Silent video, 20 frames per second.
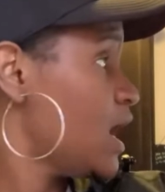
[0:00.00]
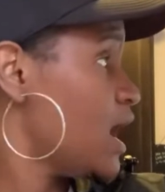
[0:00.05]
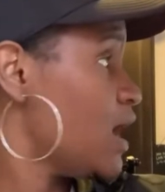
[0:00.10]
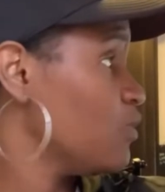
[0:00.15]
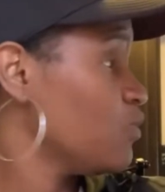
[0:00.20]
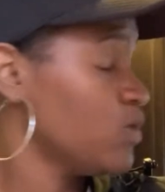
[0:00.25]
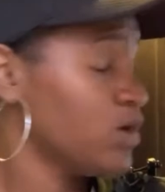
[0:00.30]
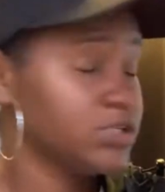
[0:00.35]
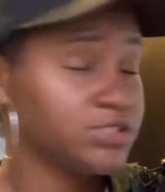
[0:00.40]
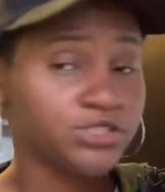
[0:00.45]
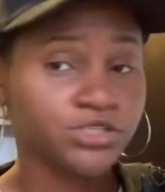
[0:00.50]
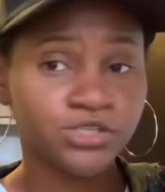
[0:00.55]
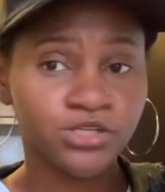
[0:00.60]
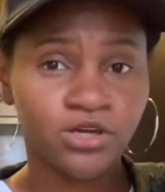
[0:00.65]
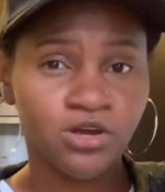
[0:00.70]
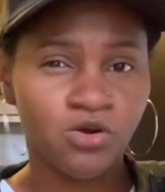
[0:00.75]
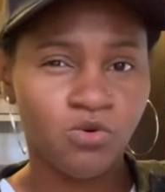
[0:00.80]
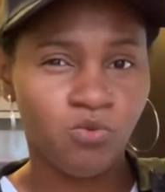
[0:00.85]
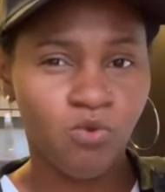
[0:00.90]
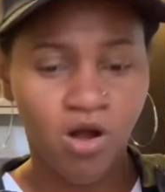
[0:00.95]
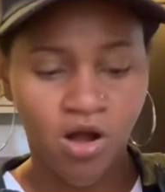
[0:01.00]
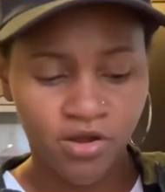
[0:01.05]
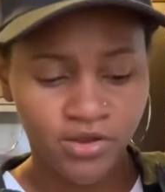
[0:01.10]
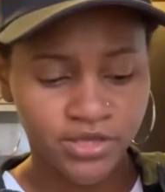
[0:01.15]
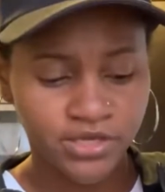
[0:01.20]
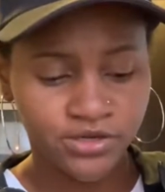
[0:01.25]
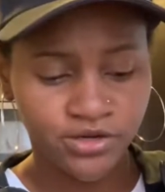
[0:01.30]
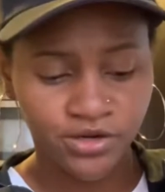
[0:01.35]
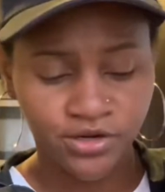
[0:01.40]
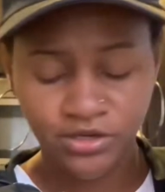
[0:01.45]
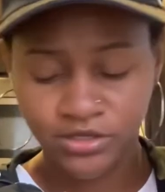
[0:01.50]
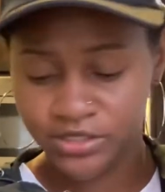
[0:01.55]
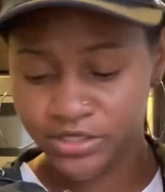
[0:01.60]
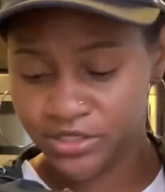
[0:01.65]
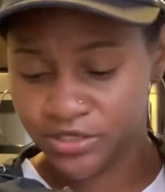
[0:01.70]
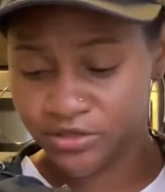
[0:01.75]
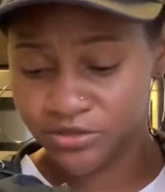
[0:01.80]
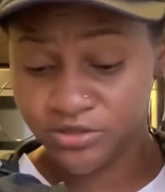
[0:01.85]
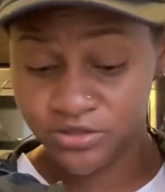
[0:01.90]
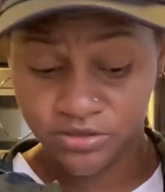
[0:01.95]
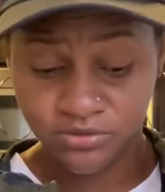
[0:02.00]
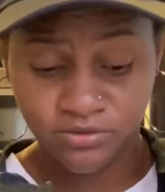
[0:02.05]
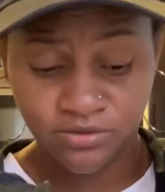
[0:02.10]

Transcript: I was going to go walking earlier,